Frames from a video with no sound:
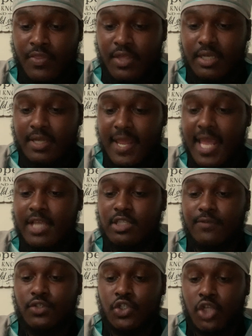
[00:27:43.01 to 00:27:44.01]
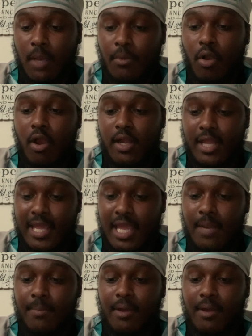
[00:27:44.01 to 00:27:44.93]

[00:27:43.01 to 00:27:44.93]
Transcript: the days of trouble are at hand,